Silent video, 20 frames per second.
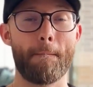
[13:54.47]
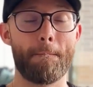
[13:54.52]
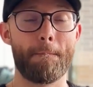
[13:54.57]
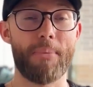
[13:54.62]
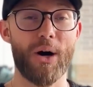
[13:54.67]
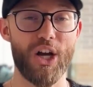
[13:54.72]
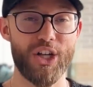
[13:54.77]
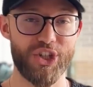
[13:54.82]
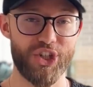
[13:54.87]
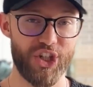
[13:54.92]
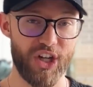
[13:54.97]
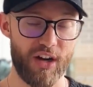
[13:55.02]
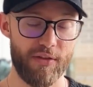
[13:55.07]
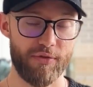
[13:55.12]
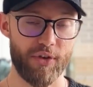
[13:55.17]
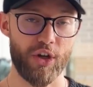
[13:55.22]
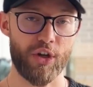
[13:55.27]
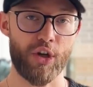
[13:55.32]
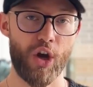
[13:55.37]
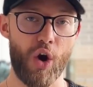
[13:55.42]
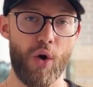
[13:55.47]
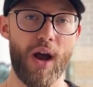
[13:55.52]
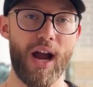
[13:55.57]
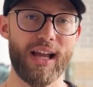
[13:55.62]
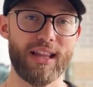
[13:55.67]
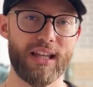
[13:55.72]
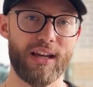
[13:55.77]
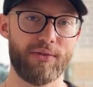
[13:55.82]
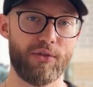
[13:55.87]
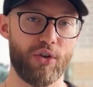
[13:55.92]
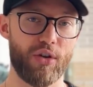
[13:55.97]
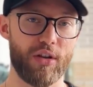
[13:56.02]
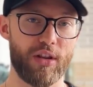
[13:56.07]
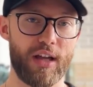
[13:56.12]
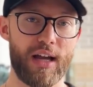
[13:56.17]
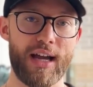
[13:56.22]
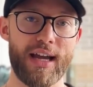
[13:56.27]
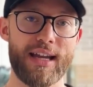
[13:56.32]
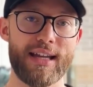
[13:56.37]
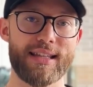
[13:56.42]
bunch of Go High Level
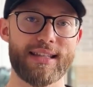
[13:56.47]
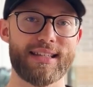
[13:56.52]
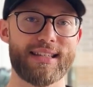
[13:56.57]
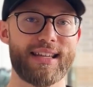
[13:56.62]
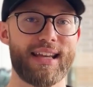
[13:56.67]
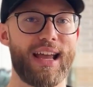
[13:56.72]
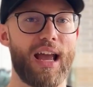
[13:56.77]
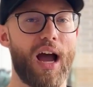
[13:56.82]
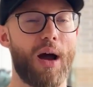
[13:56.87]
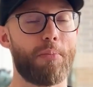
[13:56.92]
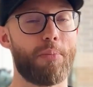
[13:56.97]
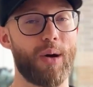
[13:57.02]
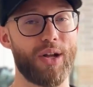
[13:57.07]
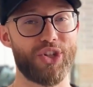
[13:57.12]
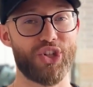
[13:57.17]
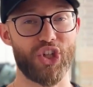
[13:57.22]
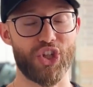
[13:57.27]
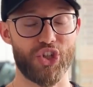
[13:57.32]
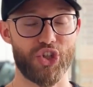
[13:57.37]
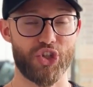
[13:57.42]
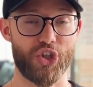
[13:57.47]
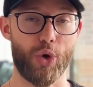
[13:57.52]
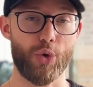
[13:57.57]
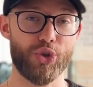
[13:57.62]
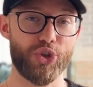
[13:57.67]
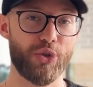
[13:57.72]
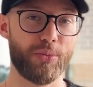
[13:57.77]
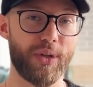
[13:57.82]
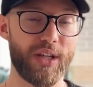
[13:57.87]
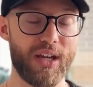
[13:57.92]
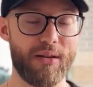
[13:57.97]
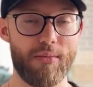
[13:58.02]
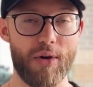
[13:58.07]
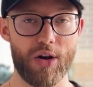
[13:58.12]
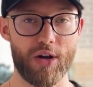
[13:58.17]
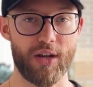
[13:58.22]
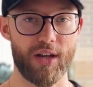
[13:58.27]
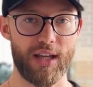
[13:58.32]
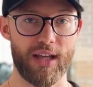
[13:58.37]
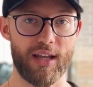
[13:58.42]
clients, a bunch of social media
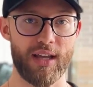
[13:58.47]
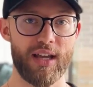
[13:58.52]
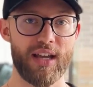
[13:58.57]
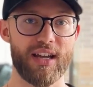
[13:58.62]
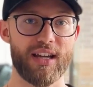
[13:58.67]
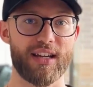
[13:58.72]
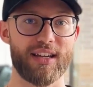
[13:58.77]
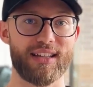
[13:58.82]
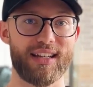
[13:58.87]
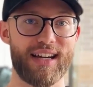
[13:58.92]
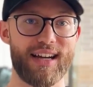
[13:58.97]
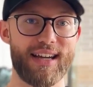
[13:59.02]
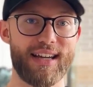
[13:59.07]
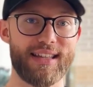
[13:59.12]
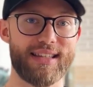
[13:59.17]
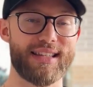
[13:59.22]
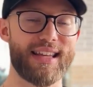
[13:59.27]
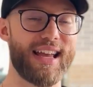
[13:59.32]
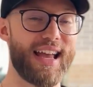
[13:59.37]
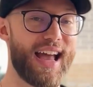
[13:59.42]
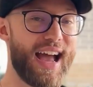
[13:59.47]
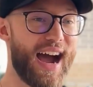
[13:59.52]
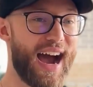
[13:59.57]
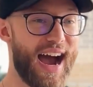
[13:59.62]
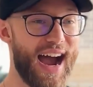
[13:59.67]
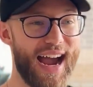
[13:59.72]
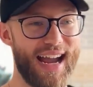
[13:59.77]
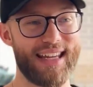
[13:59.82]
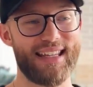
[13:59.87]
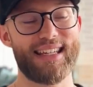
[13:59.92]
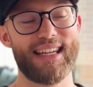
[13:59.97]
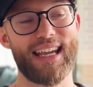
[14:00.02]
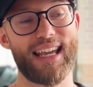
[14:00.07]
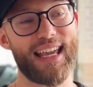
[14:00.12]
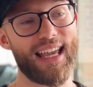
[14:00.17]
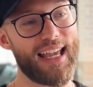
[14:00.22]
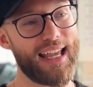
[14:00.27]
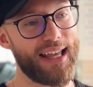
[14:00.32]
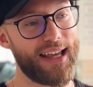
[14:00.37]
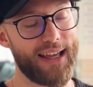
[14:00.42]
marketing clients, high
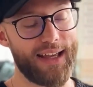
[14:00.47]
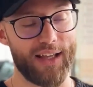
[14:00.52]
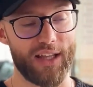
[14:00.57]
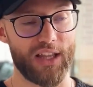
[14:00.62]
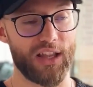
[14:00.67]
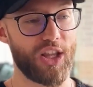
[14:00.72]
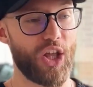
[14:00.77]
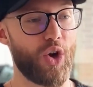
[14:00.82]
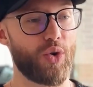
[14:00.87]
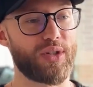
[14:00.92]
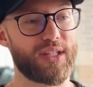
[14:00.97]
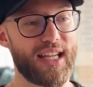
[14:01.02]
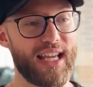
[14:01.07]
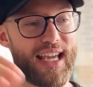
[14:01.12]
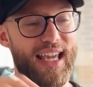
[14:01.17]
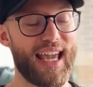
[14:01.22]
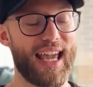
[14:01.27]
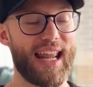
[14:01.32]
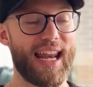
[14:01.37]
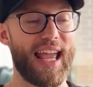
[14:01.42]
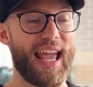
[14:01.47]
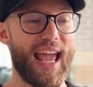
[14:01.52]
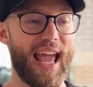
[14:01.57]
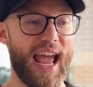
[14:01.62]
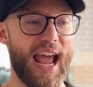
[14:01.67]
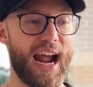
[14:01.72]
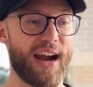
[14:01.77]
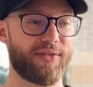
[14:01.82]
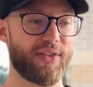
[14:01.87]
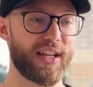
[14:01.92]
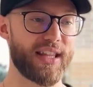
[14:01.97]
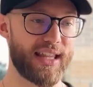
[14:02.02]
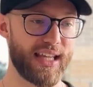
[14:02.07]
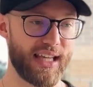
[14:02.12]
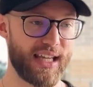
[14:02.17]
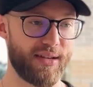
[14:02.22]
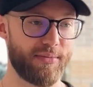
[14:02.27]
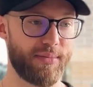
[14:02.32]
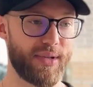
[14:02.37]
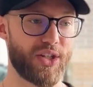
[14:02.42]
ticket, low ticket,
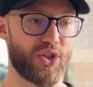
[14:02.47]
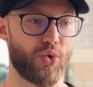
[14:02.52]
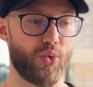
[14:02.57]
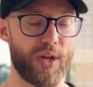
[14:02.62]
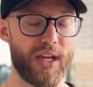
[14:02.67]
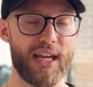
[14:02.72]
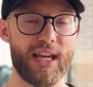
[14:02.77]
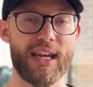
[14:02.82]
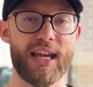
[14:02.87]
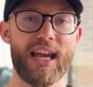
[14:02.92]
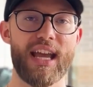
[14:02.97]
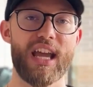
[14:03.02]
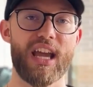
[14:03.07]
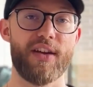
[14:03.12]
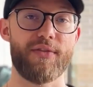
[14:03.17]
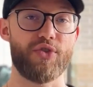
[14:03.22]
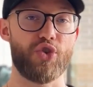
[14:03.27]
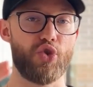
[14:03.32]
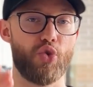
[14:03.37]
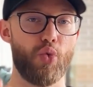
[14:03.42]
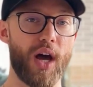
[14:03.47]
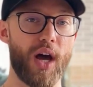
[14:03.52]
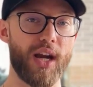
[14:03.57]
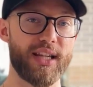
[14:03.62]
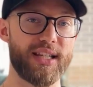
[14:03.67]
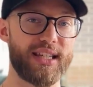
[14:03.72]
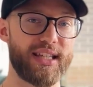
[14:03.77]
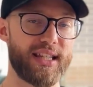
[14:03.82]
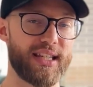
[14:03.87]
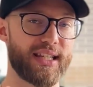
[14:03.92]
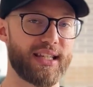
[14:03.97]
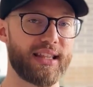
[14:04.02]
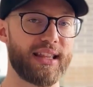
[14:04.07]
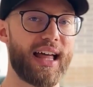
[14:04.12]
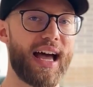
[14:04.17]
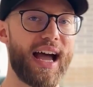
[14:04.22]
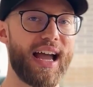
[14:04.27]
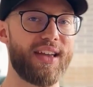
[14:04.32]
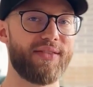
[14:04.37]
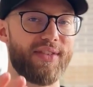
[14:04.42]
everything in between. If you to see this
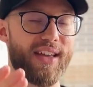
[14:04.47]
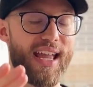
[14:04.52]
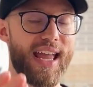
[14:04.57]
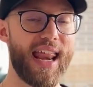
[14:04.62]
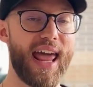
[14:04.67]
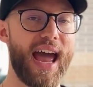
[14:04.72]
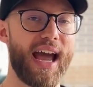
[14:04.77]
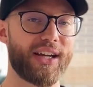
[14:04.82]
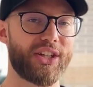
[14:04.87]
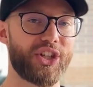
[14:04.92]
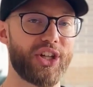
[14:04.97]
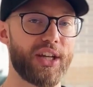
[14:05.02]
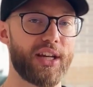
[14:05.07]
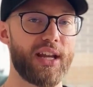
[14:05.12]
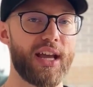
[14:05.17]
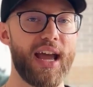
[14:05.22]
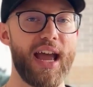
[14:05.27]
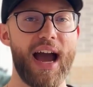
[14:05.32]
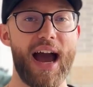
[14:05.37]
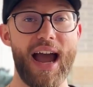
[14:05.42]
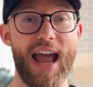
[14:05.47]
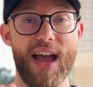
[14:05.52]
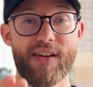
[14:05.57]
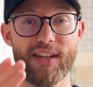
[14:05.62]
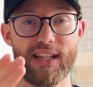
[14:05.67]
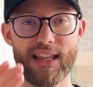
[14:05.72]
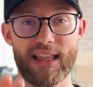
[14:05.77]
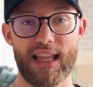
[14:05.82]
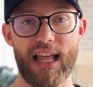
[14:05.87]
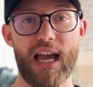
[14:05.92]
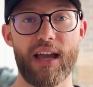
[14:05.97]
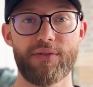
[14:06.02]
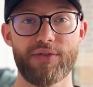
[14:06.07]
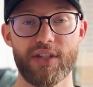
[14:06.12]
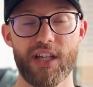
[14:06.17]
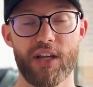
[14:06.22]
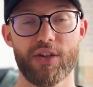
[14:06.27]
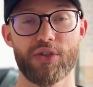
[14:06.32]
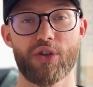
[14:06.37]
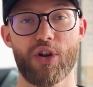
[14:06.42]
live in action, I have a live
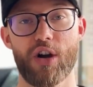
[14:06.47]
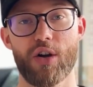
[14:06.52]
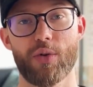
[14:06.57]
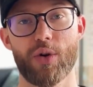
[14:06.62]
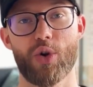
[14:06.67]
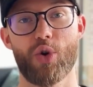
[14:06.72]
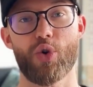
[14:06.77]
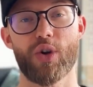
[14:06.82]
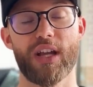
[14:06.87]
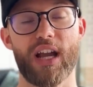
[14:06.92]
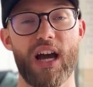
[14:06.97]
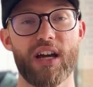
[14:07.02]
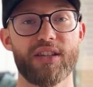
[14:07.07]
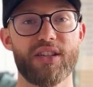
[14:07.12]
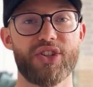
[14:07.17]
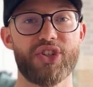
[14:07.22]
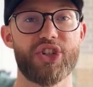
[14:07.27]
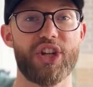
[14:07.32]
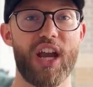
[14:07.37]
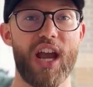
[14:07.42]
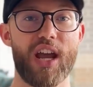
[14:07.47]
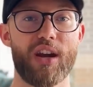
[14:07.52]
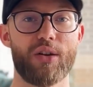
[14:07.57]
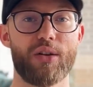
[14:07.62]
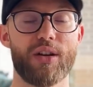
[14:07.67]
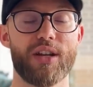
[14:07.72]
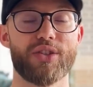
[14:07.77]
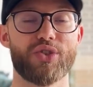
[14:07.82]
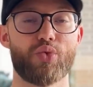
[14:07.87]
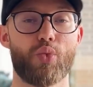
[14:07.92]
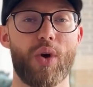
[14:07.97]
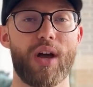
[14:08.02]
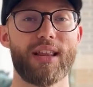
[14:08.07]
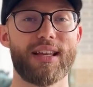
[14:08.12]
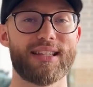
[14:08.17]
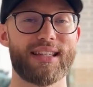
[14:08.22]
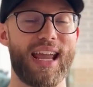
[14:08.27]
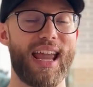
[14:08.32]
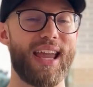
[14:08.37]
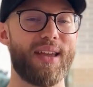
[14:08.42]
sales call recording on this channel, as well
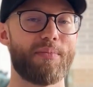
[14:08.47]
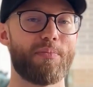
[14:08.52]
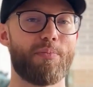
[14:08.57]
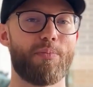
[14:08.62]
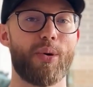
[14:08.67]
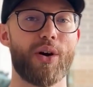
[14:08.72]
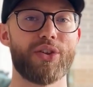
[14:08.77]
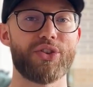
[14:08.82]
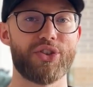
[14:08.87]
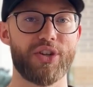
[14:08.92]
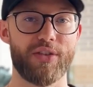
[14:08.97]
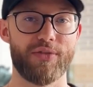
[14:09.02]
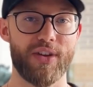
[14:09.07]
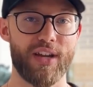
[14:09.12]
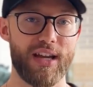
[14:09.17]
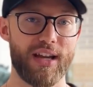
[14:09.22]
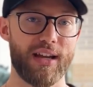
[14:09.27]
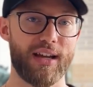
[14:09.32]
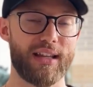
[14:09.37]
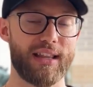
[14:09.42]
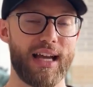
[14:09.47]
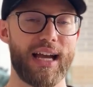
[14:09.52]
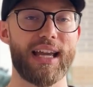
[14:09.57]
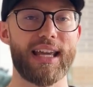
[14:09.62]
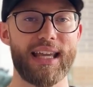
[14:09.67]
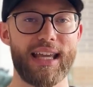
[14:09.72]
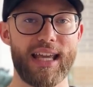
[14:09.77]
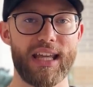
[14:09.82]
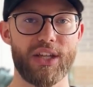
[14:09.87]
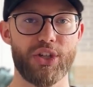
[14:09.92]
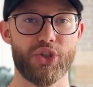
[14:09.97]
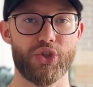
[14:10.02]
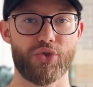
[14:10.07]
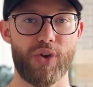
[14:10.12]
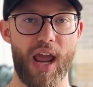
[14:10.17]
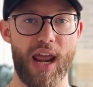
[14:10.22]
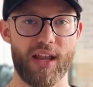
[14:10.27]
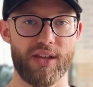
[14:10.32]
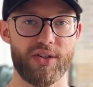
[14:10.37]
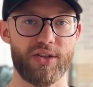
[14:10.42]
as a bunch of client getting
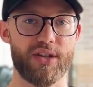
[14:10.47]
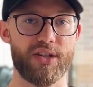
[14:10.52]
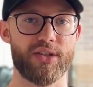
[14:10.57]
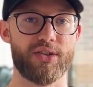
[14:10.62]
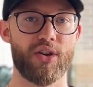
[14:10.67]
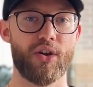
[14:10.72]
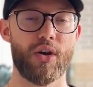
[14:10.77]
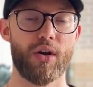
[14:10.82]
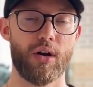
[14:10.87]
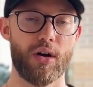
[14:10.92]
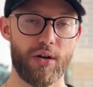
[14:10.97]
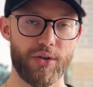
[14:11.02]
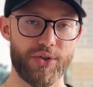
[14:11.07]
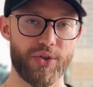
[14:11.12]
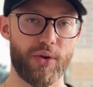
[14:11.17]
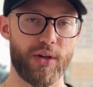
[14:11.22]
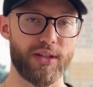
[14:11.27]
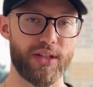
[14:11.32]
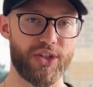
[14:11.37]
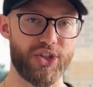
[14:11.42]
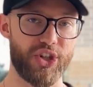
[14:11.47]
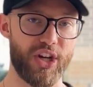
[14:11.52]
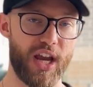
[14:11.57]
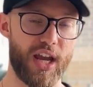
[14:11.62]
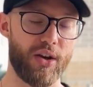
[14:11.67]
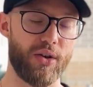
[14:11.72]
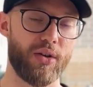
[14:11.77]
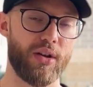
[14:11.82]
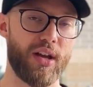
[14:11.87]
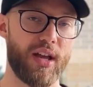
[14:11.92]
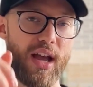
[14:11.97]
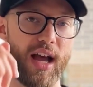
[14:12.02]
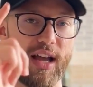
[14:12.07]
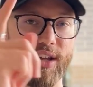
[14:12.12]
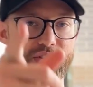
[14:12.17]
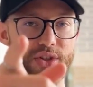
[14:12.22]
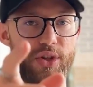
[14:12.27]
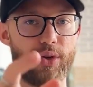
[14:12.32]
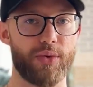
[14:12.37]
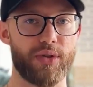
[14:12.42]
strategies also on this channel. I'll
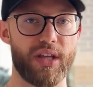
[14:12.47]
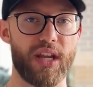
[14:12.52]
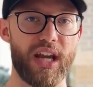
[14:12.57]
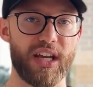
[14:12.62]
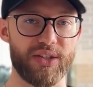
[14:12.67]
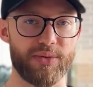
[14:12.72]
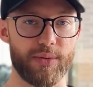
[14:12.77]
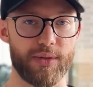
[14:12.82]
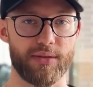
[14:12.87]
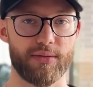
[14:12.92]
see you in the next one.